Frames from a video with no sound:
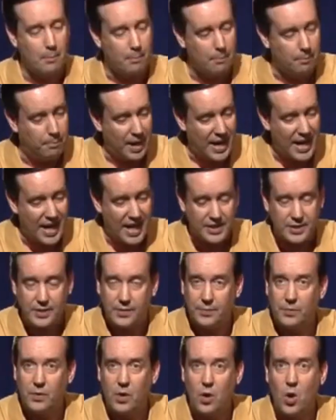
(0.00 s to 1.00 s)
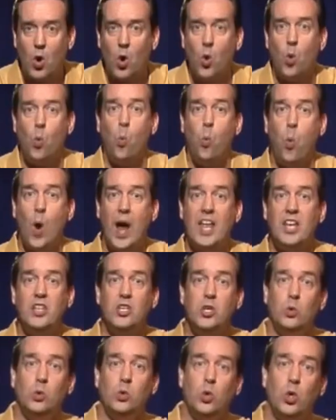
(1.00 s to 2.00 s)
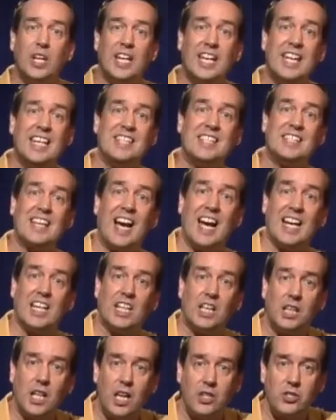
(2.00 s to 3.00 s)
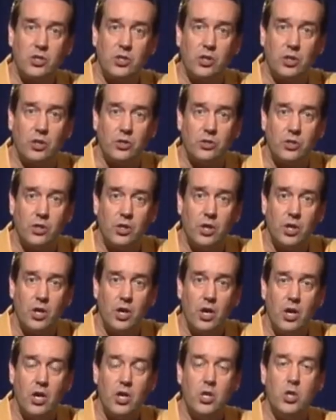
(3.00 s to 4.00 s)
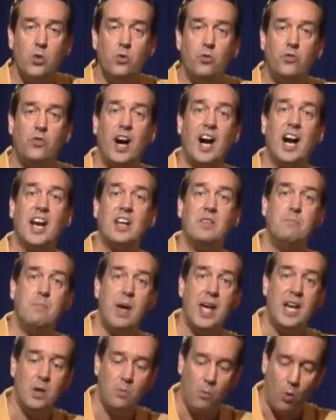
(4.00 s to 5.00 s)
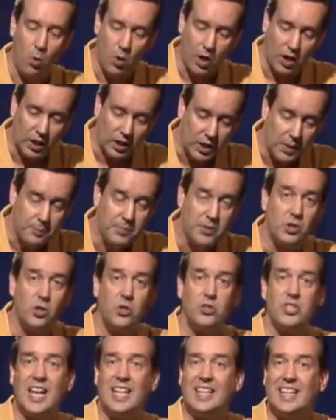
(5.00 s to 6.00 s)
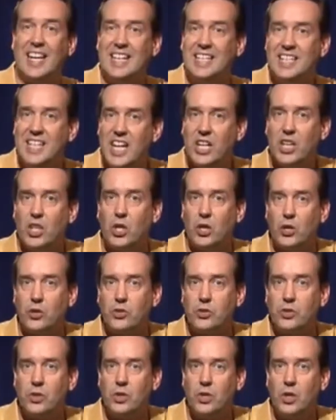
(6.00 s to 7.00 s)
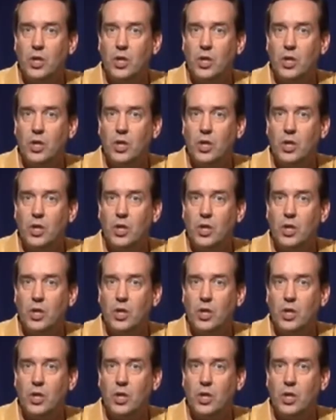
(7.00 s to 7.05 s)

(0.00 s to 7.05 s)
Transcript: But when you look inside clusters, you find many more ellipticals and lenticulars.